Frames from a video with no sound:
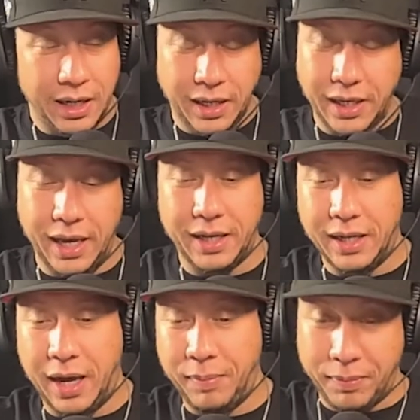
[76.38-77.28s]
Yeah,
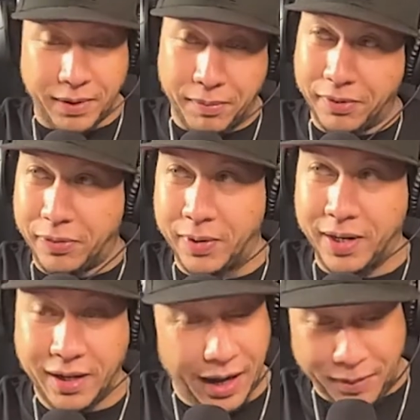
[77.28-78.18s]
I remember number
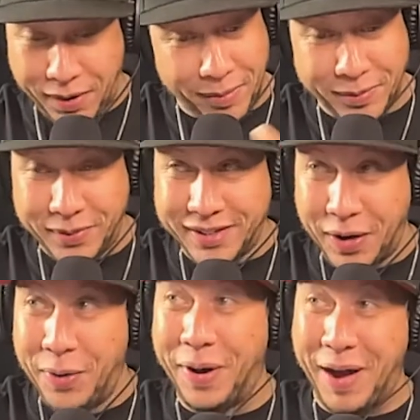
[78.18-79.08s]
three. I probably was.
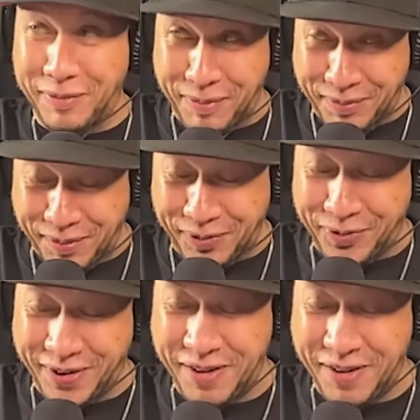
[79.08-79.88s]
Oh, I remember number three. Oh,